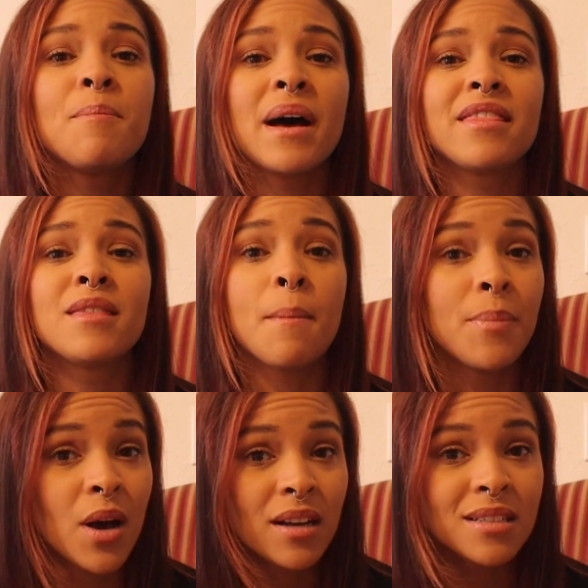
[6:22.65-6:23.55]
But the
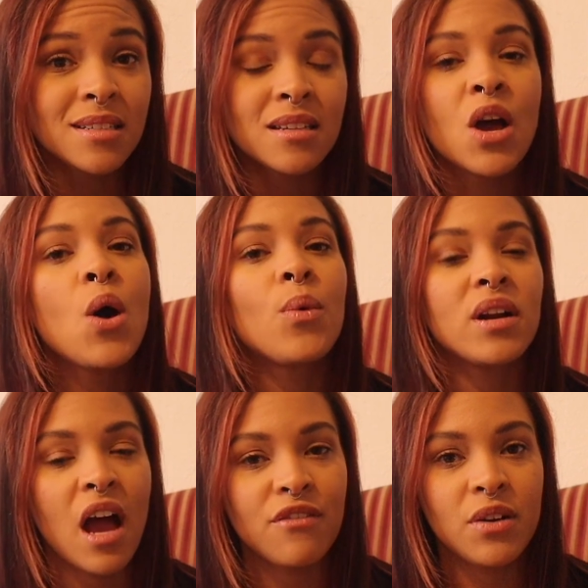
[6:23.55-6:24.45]
books were
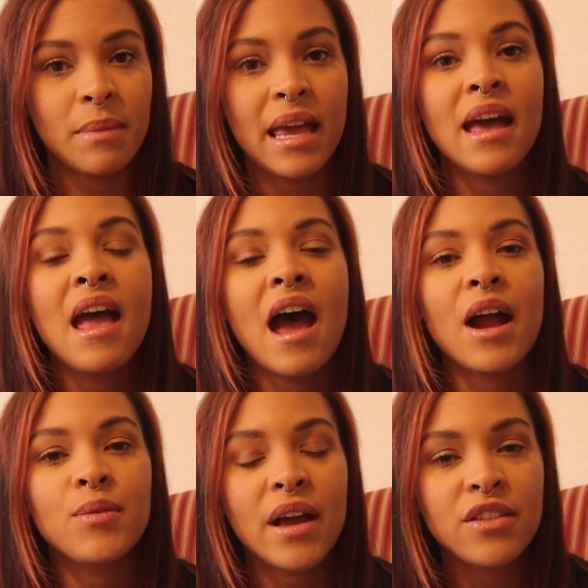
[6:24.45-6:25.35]
not for me. I
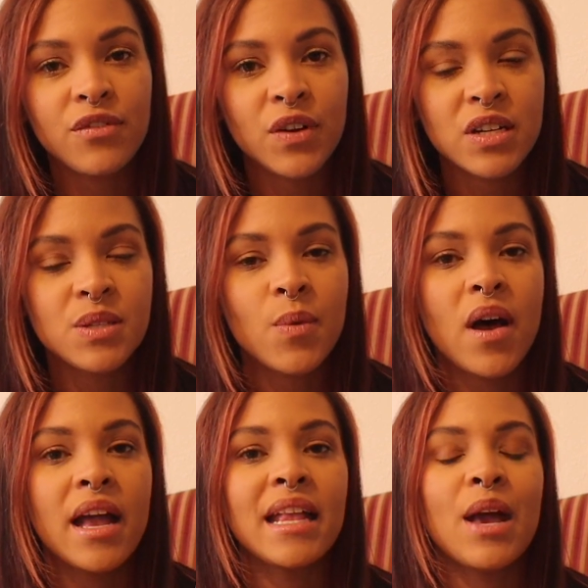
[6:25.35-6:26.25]
read the first
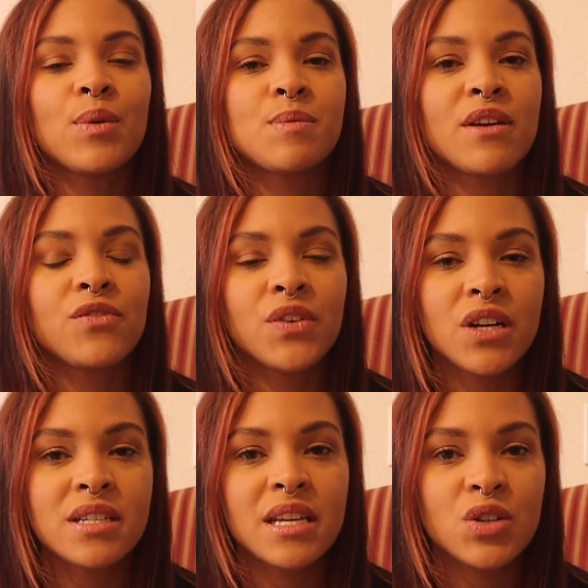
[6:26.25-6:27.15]
one. It was my
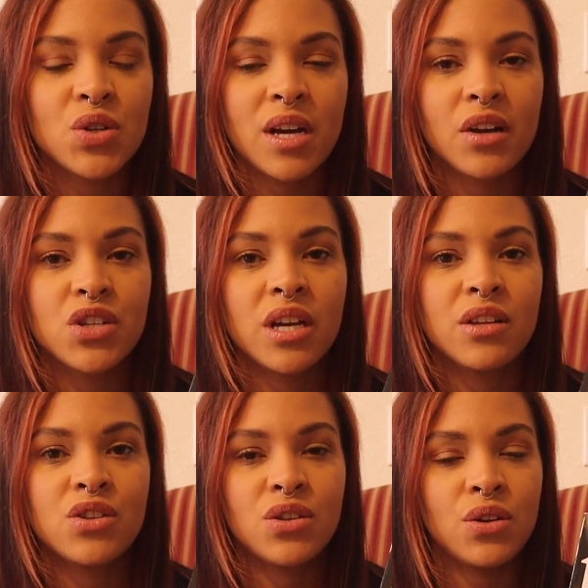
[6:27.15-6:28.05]
first
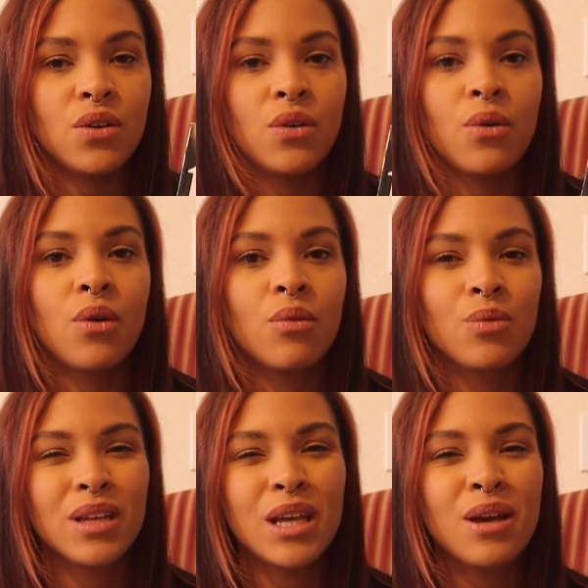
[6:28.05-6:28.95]
introduction to
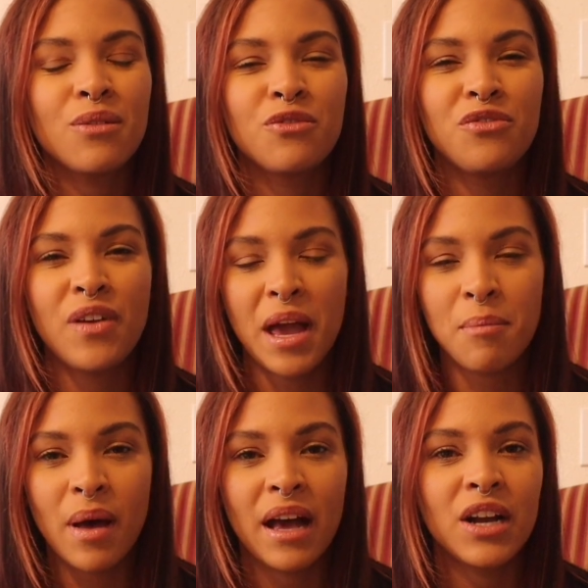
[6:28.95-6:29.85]
really
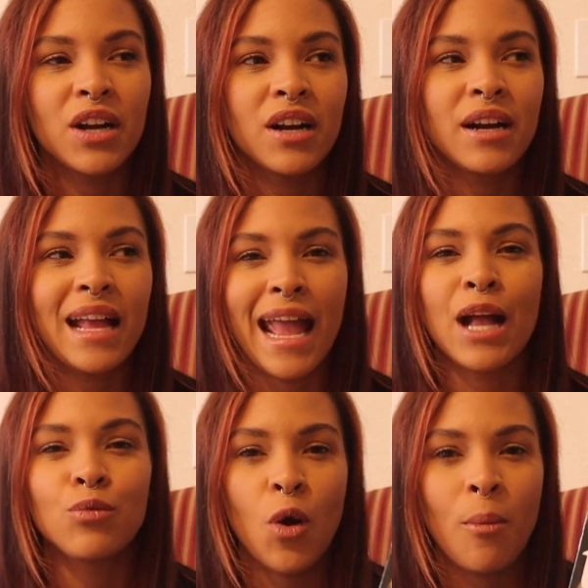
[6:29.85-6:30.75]
vampire
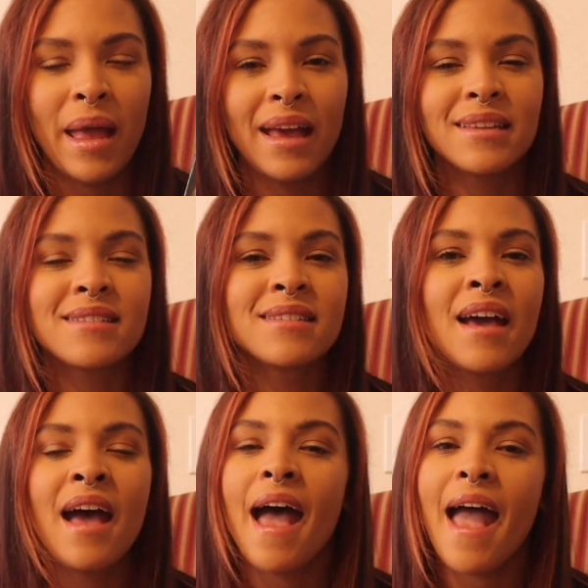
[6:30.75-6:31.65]
and romance.
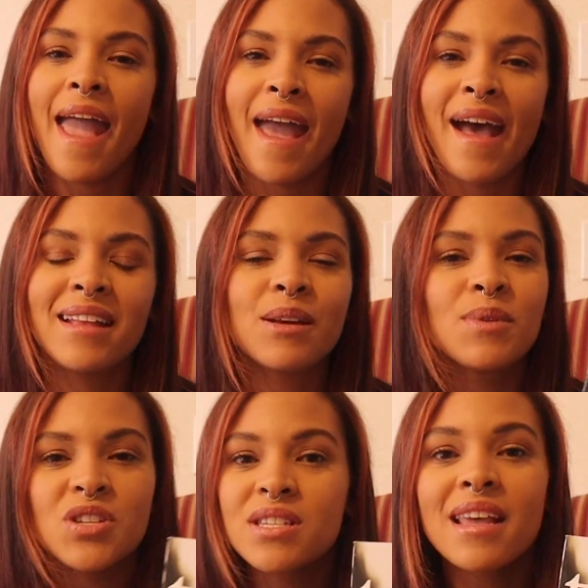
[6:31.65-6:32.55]
And it
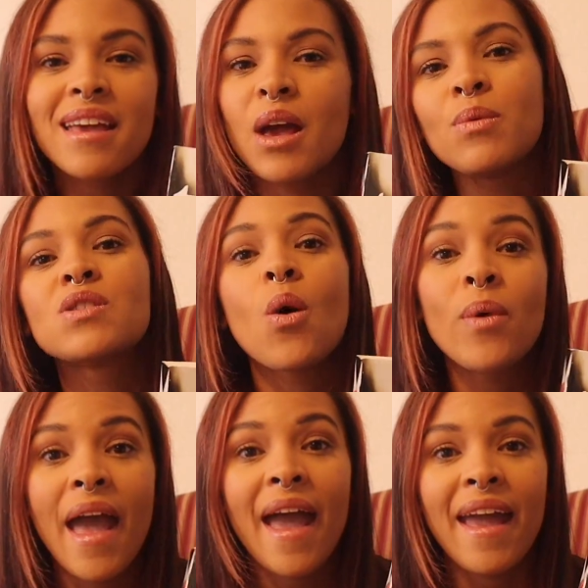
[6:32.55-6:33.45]
was just like, it was
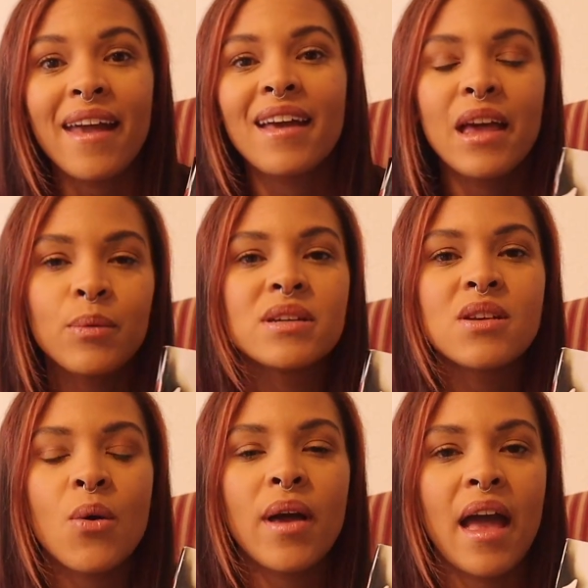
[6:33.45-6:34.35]
okay. It was
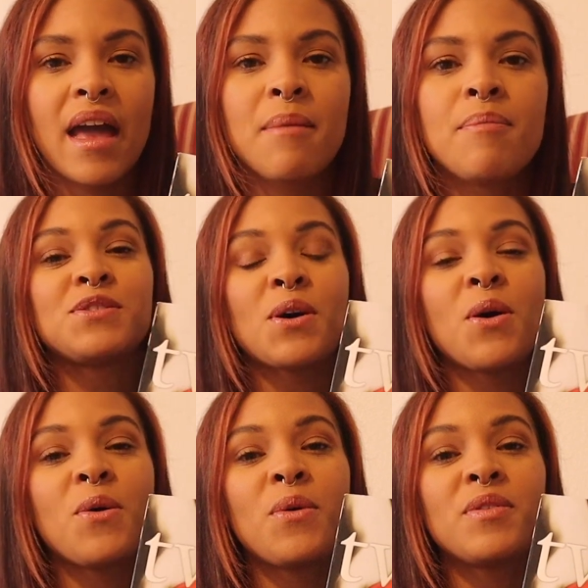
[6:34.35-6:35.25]
okay.
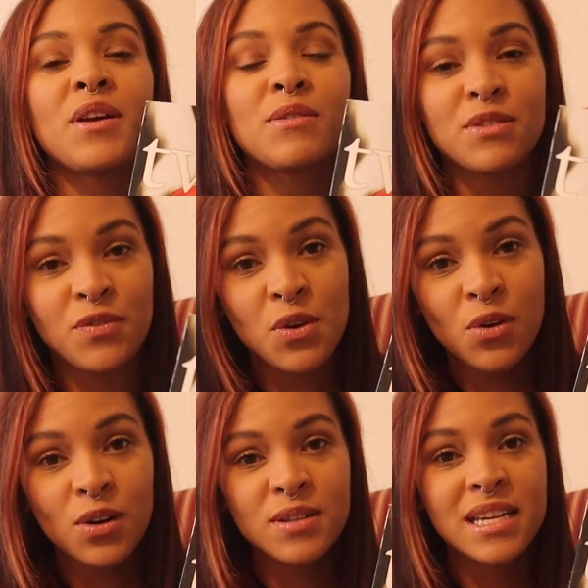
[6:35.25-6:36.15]
So there was a few
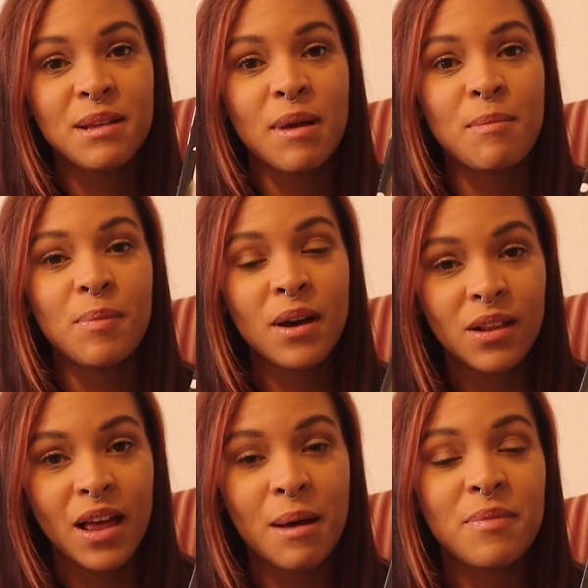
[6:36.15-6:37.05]
girls in my book
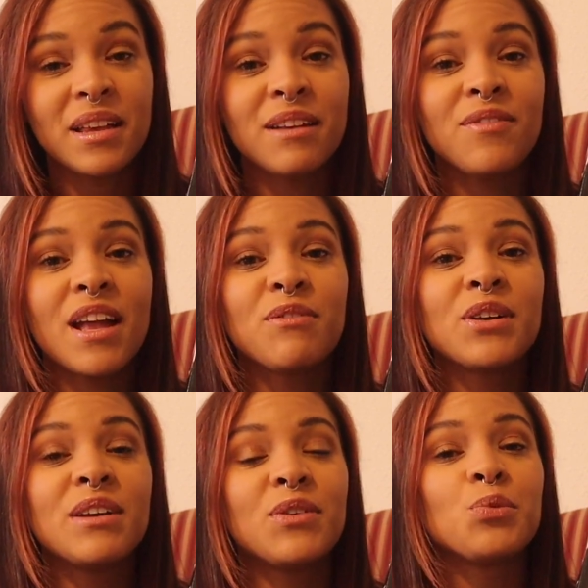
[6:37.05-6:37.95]
club that have never
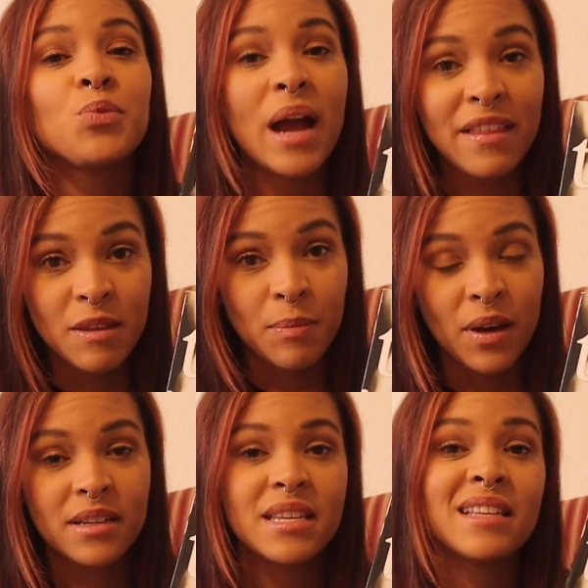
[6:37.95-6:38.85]
even read the
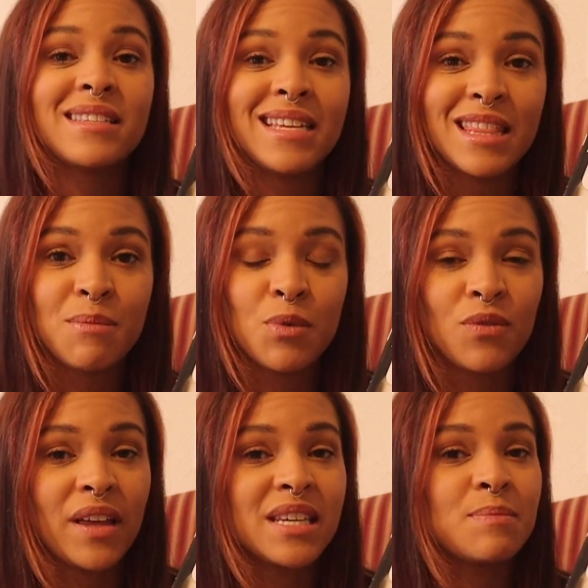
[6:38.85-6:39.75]
books. They'd seen the
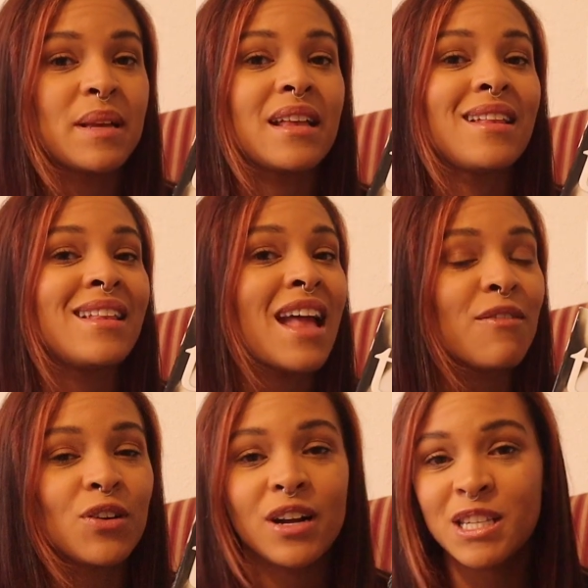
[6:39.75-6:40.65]
movies, but
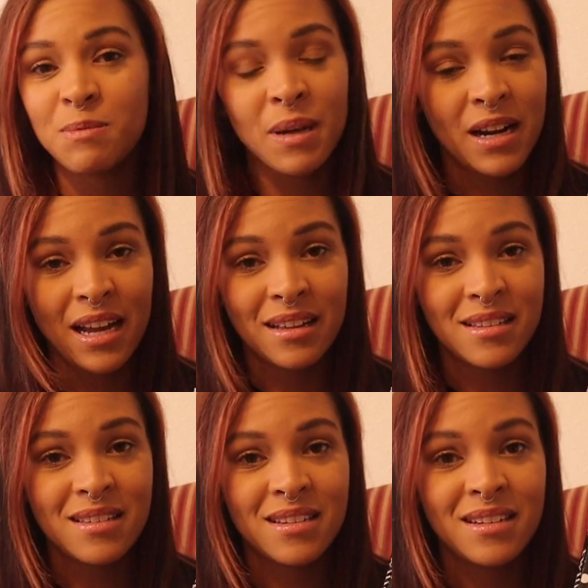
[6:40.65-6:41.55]
never
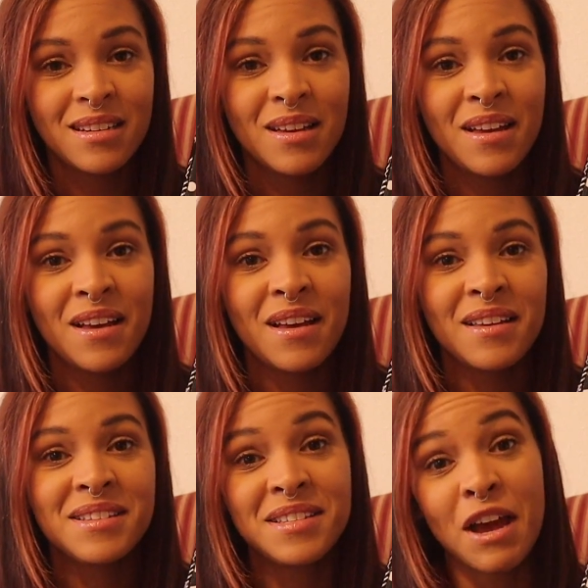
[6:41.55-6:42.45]
experienced
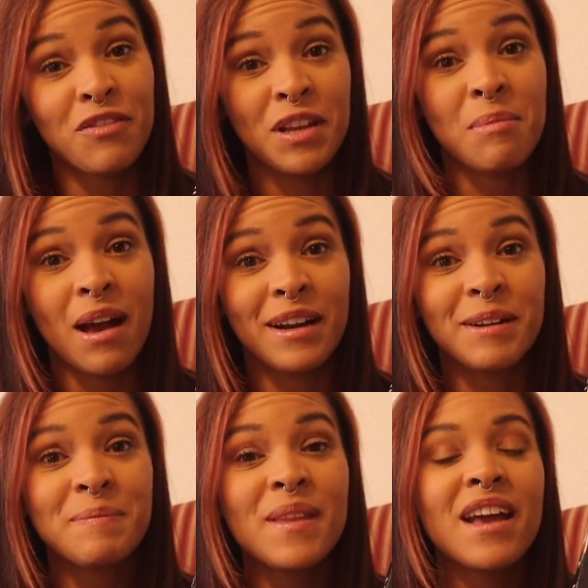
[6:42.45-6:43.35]
Stephenie
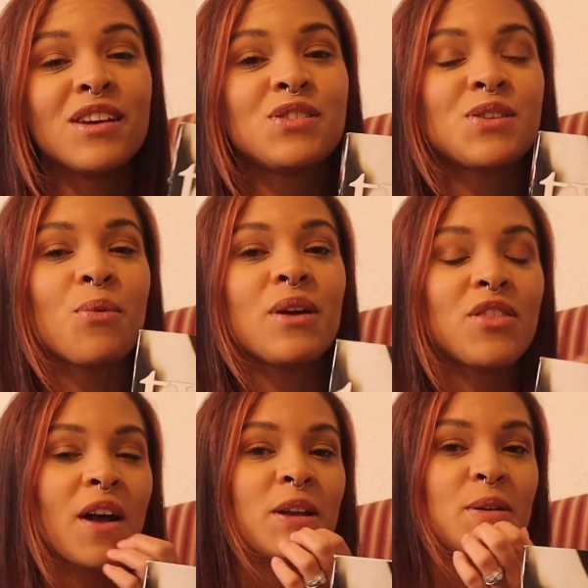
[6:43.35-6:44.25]
Meyer. So we
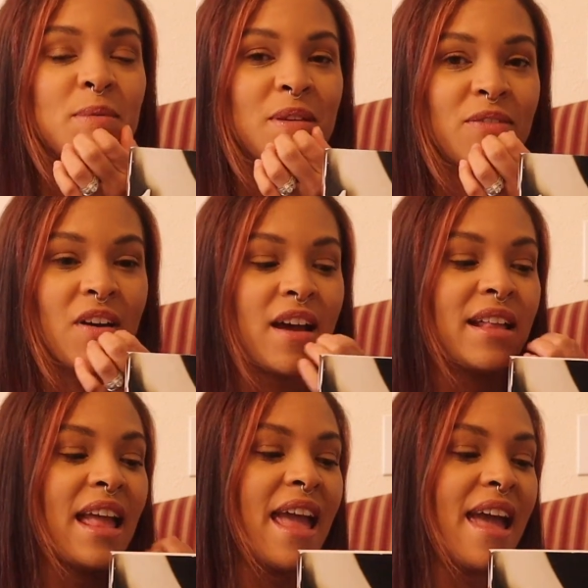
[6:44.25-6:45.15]
thought it would be
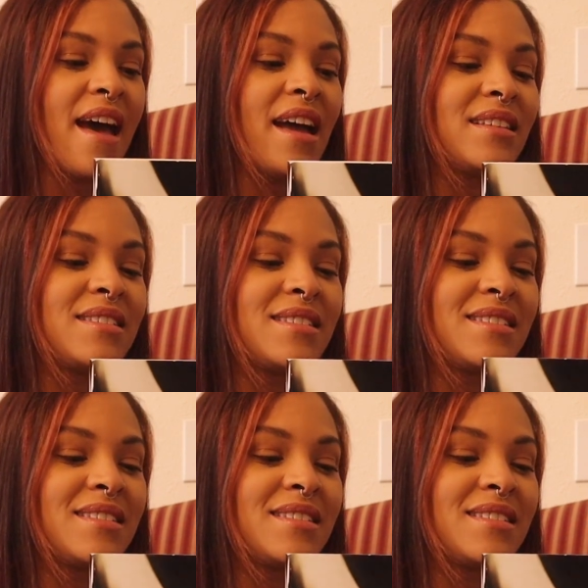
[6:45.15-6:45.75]
fun, and